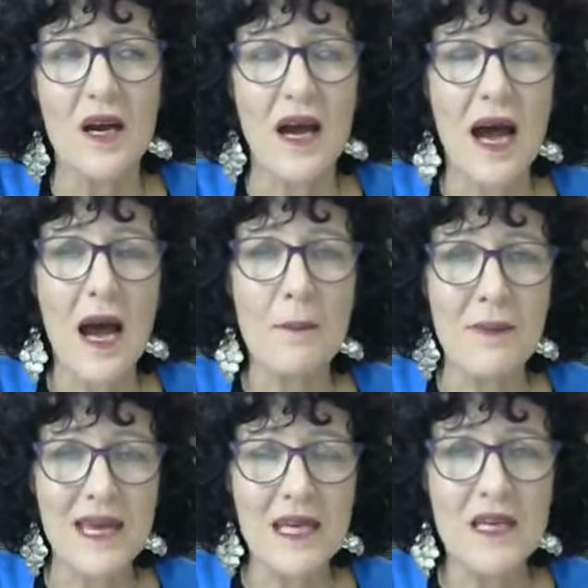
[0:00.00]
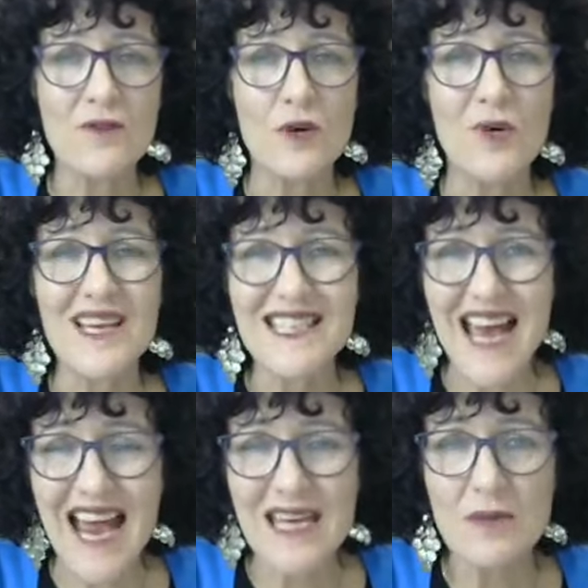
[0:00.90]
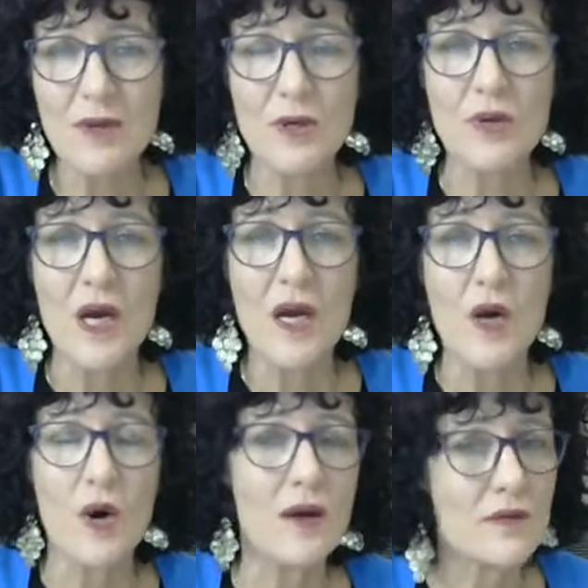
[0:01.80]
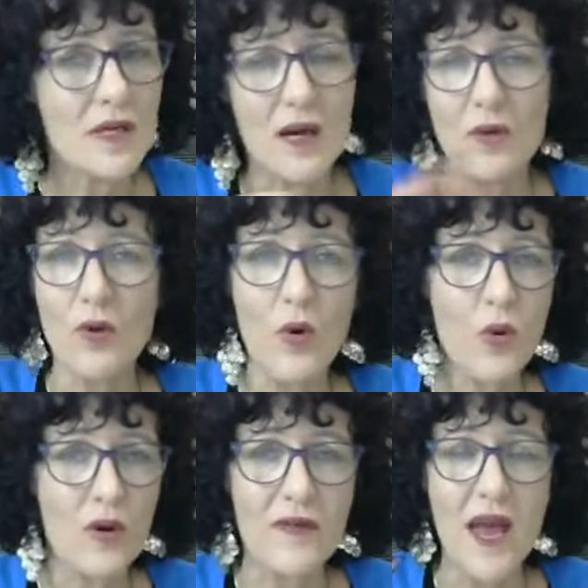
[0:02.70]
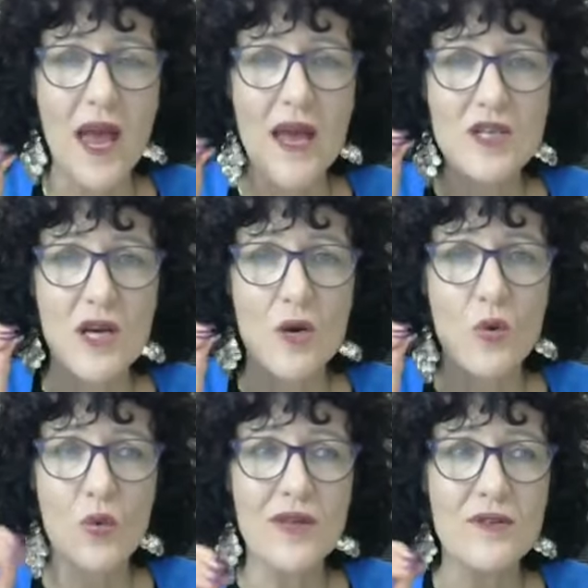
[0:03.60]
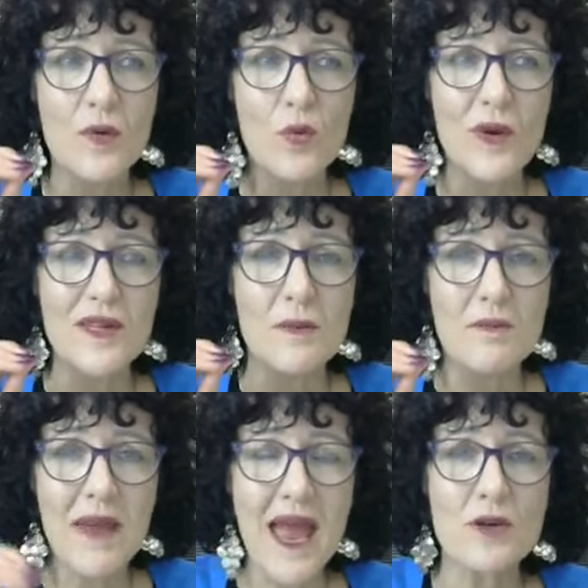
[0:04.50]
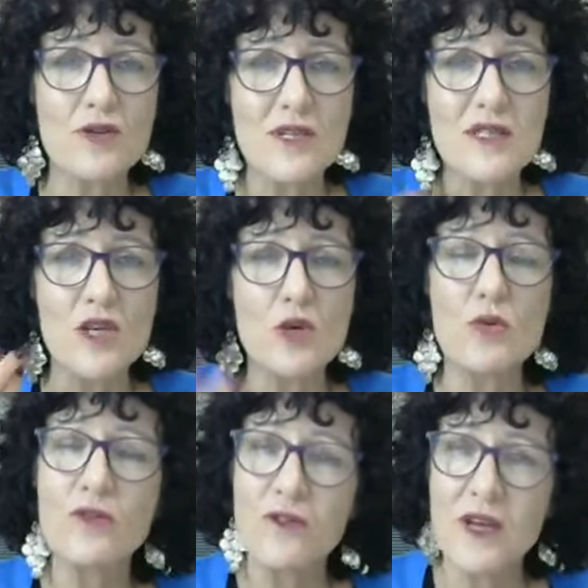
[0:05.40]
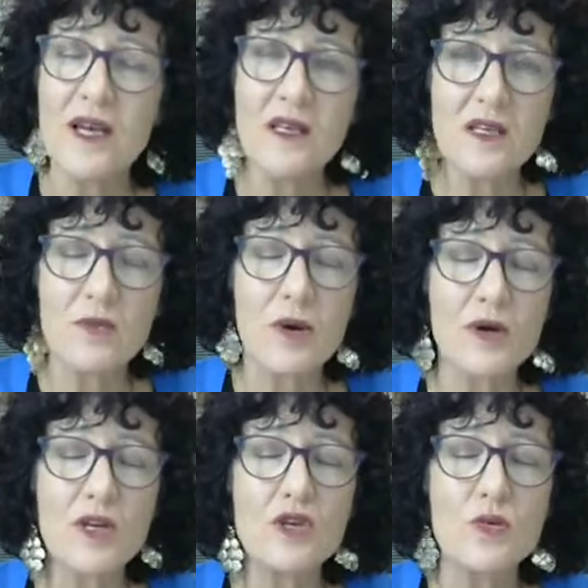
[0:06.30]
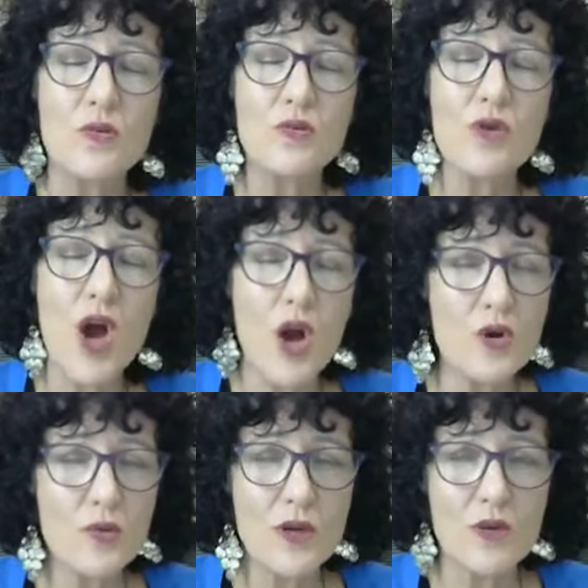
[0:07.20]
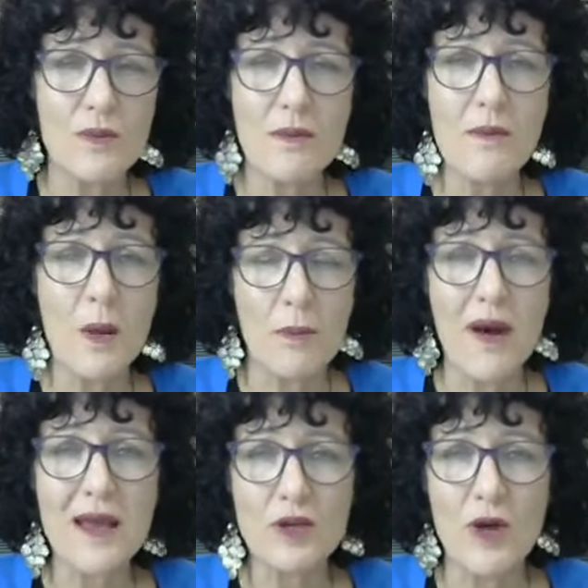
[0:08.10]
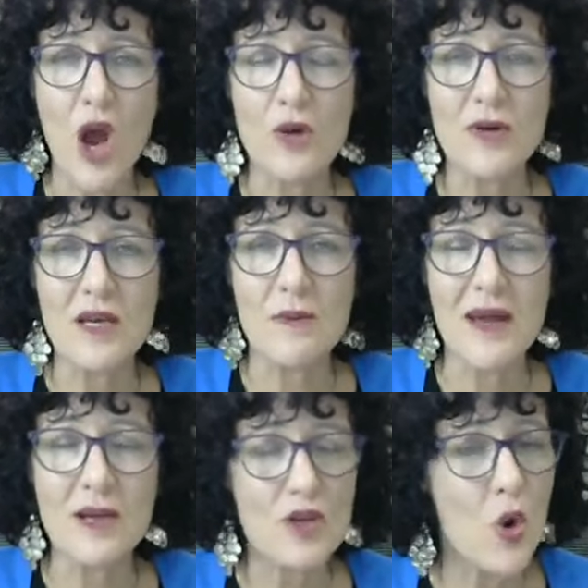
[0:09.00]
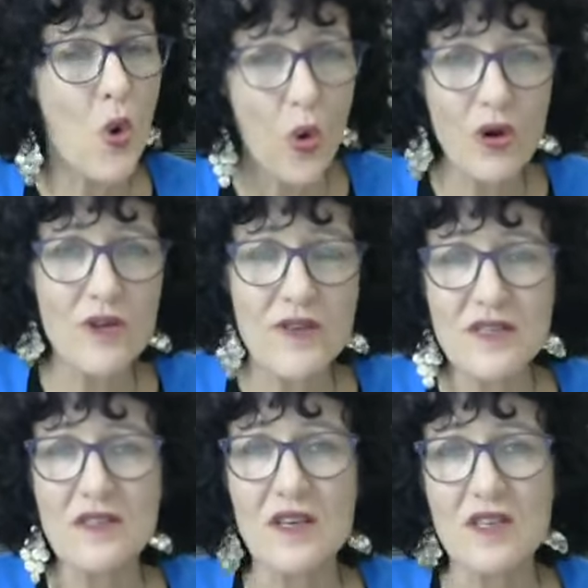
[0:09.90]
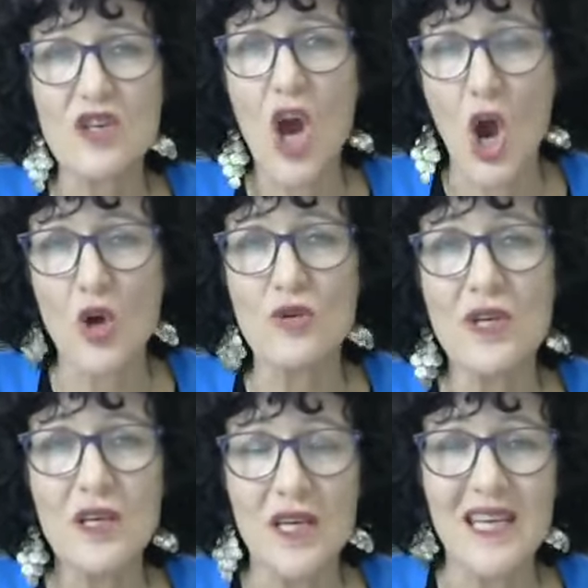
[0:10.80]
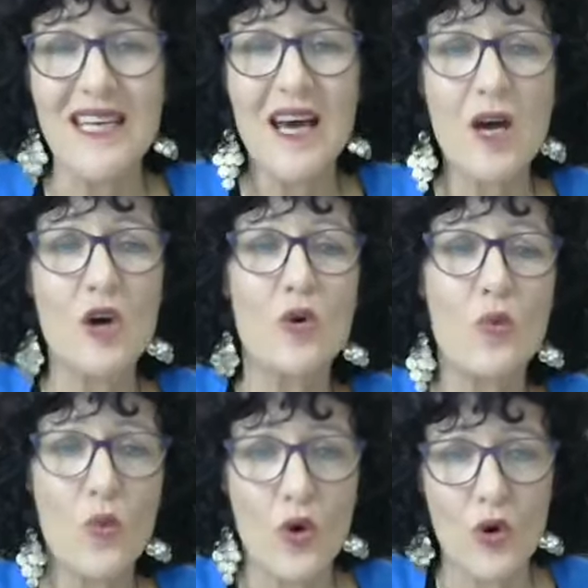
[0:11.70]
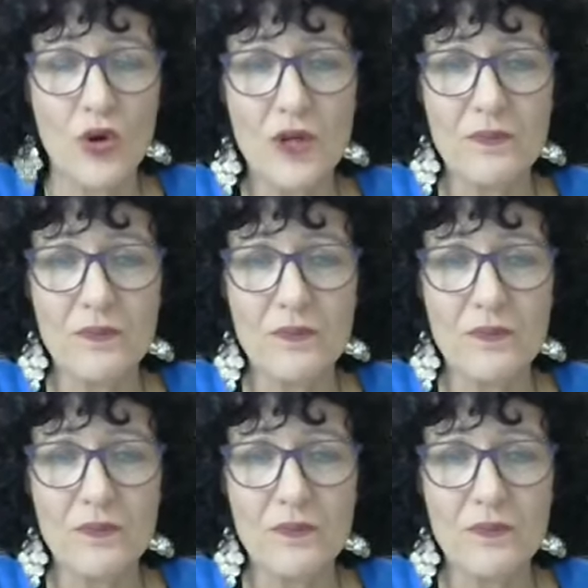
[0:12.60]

uh, meaningful, attainable, uh, you know, all of that with with boundaries and you will feel it in your body and you will know when you break your own inner boundary all of this is your own inner work